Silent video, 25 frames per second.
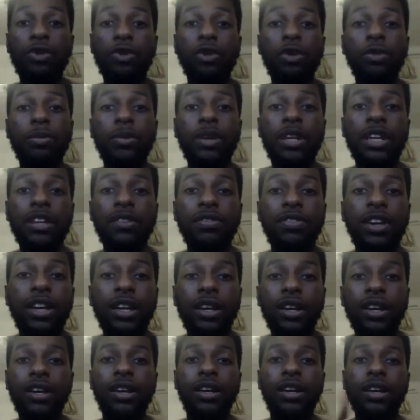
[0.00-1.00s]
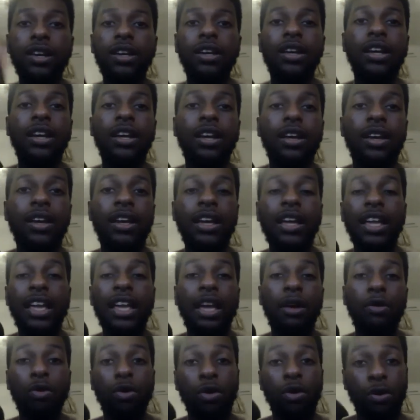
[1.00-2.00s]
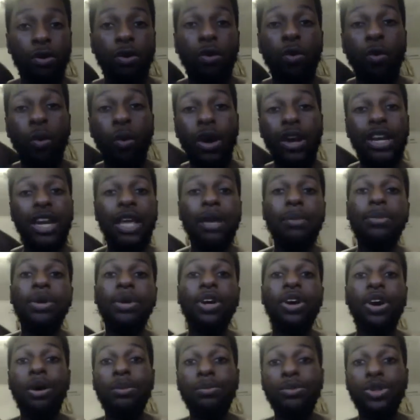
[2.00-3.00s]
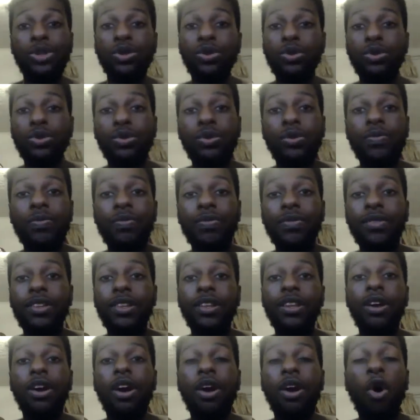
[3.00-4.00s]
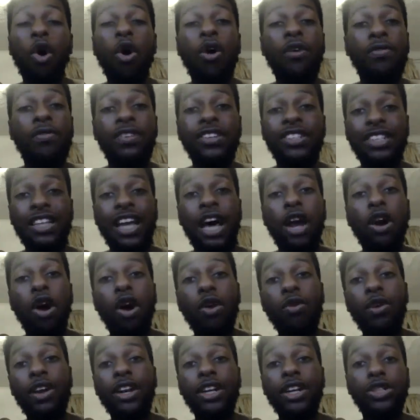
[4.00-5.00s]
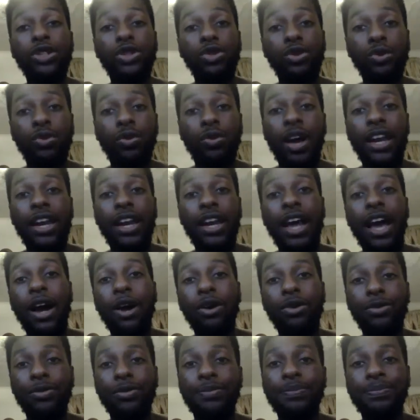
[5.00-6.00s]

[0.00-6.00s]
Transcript: don't believe it, it will one day become true, or if it's not already true right now.